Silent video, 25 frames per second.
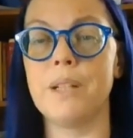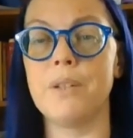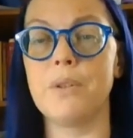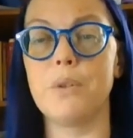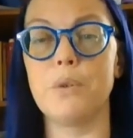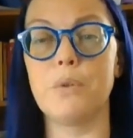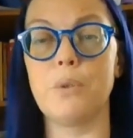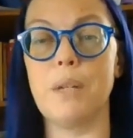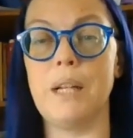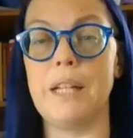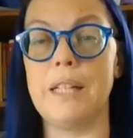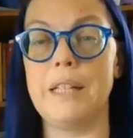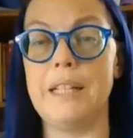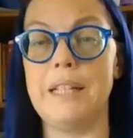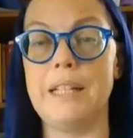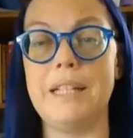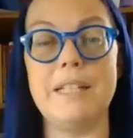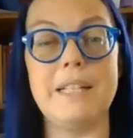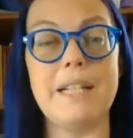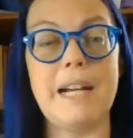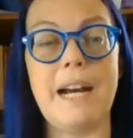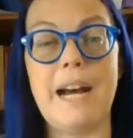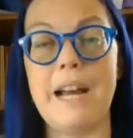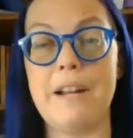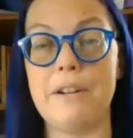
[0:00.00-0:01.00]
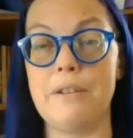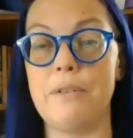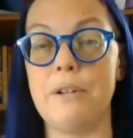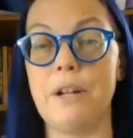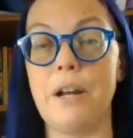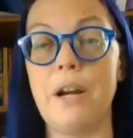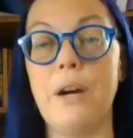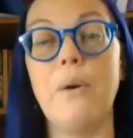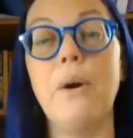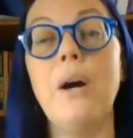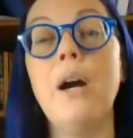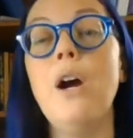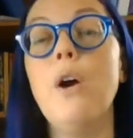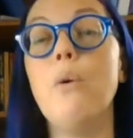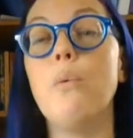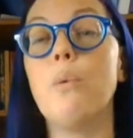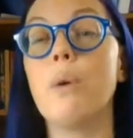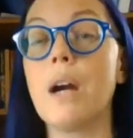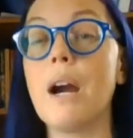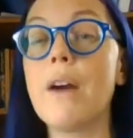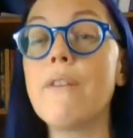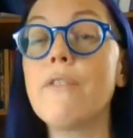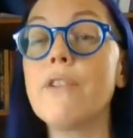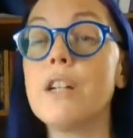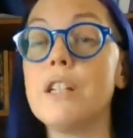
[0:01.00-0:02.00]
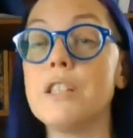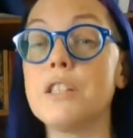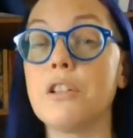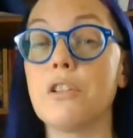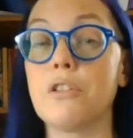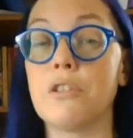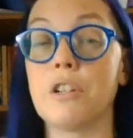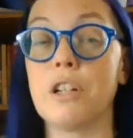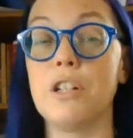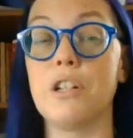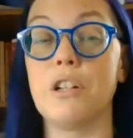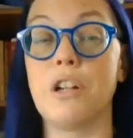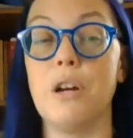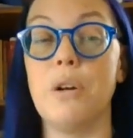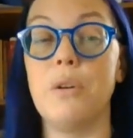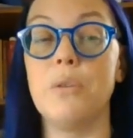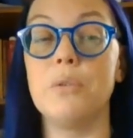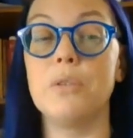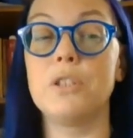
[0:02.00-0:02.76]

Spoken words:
Greenland? I don't know. Wherever it is they're going to go.